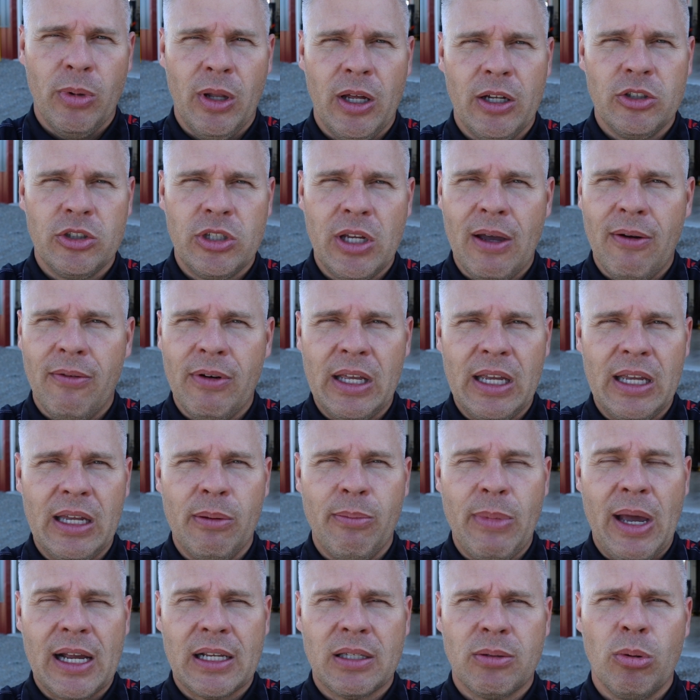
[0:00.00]
longevity and
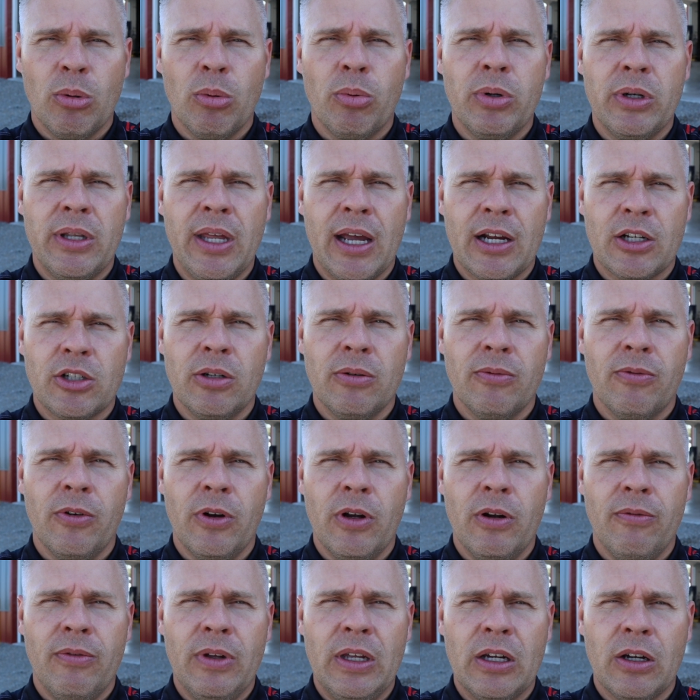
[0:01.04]
maximum protection for
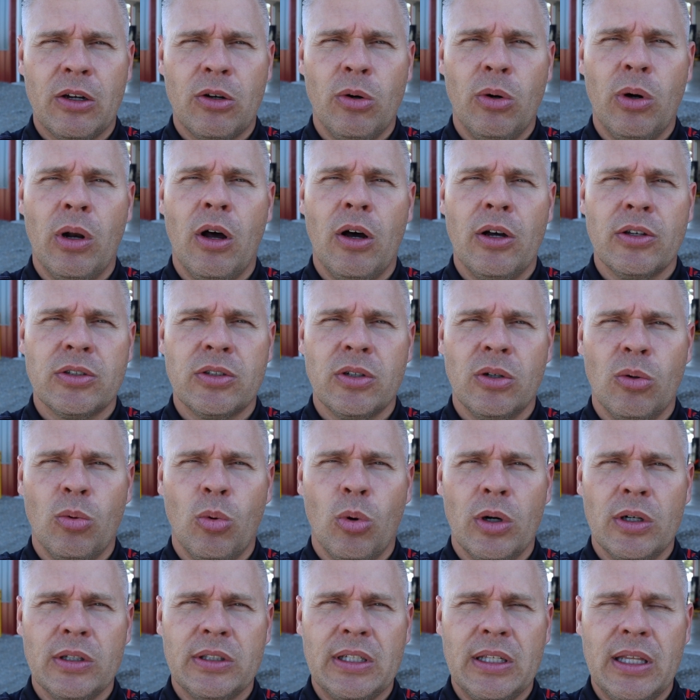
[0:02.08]
your vehicle, and also a
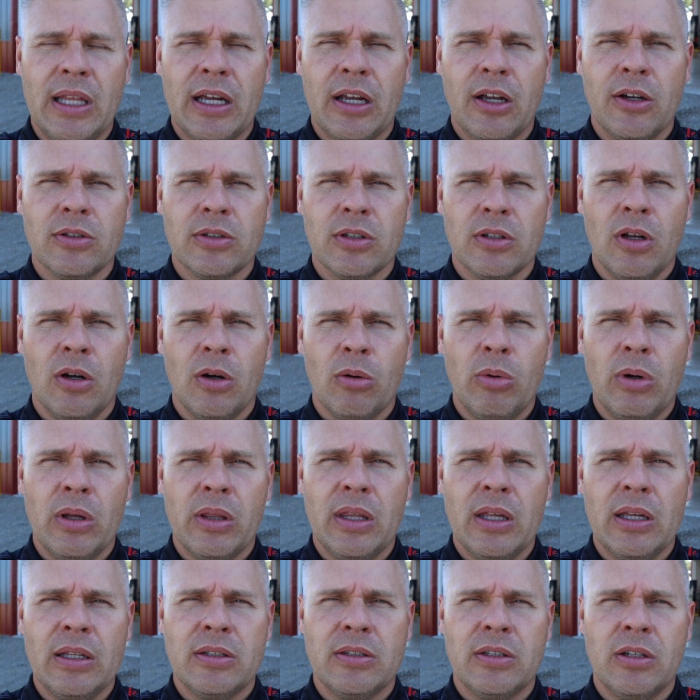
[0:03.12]
warranty that goes along
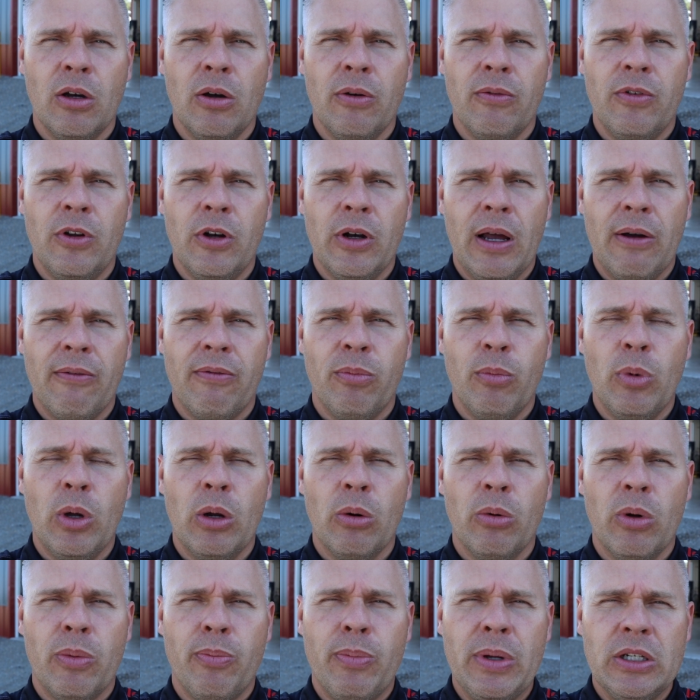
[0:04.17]
with it. So if you're not familiar
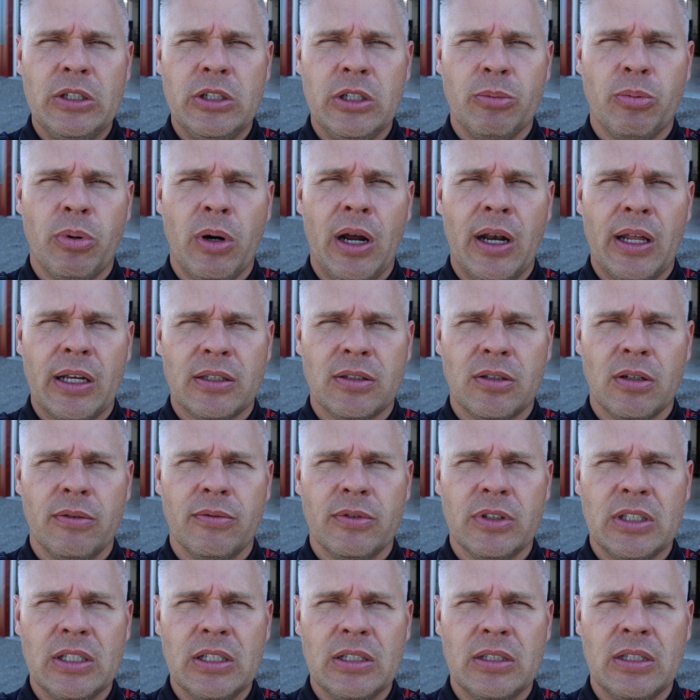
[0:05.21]
with BG Product
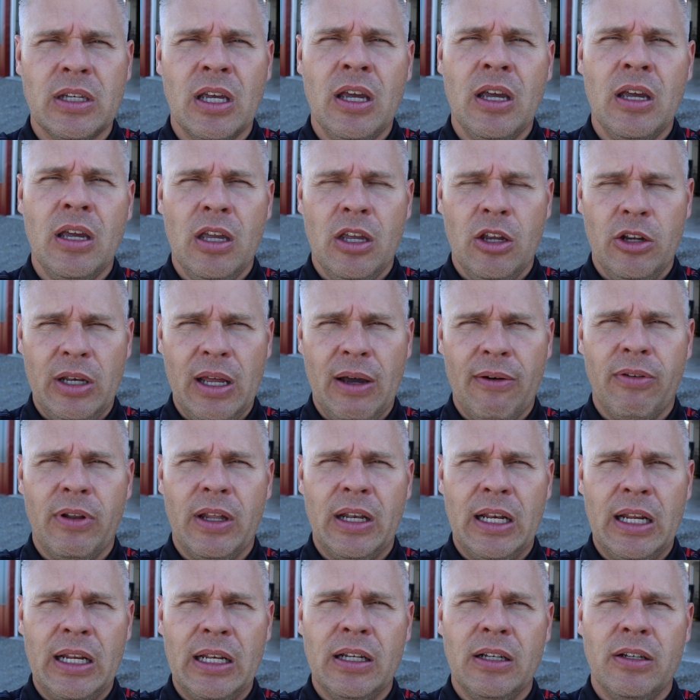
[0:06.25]
services, you definitely
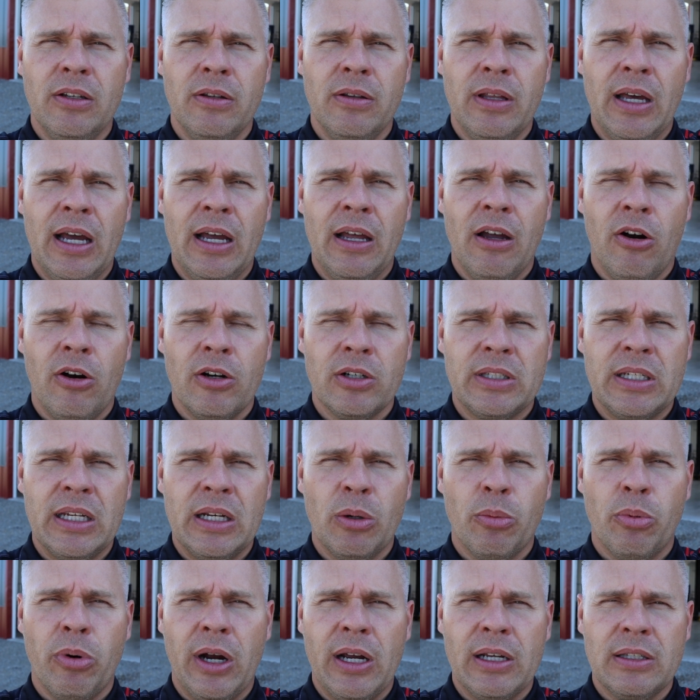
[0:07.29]
need to do that. RC
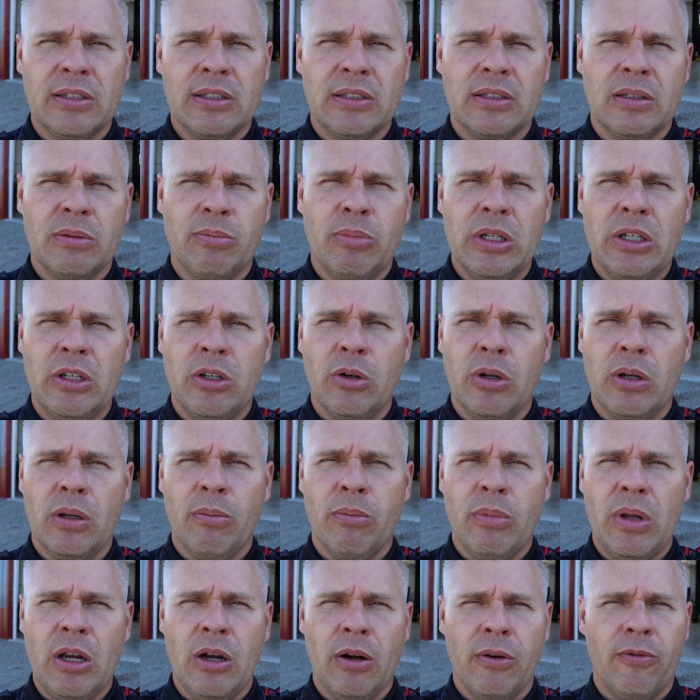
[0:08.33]
Enterprises has been doing
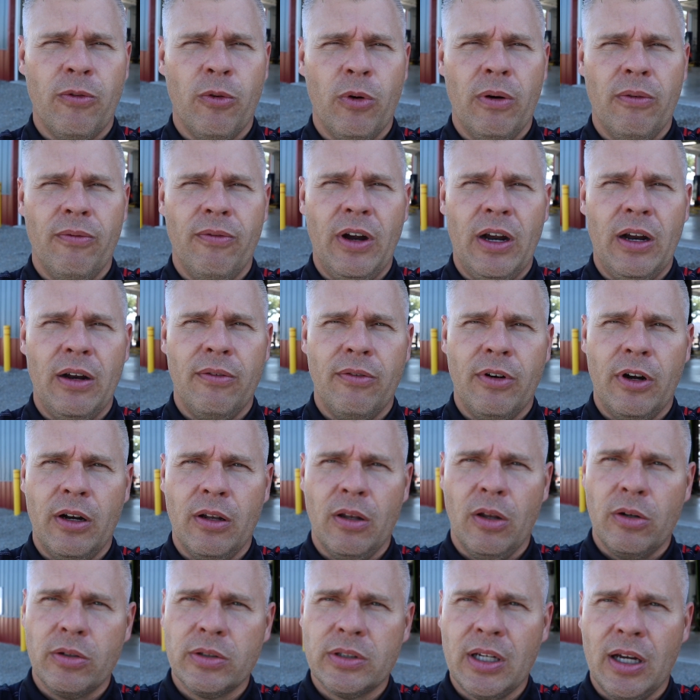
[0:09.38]
them here for a very, very
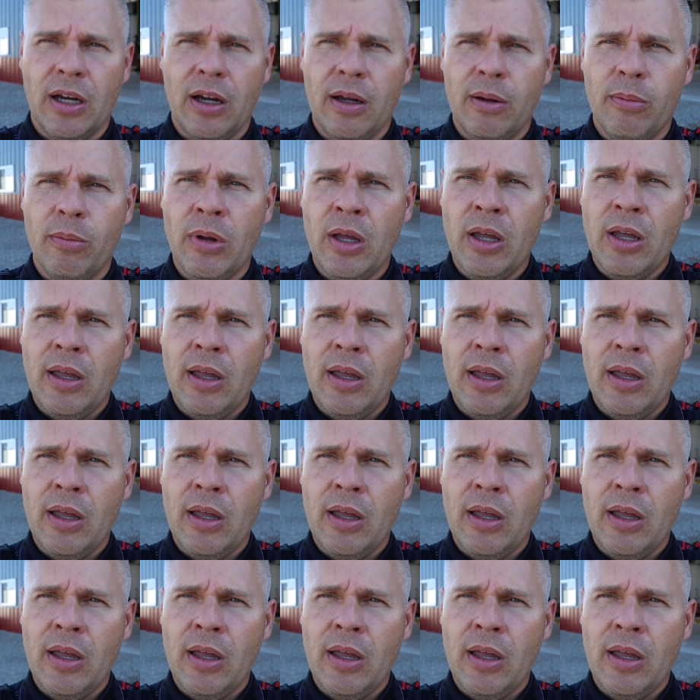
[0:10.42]
long time.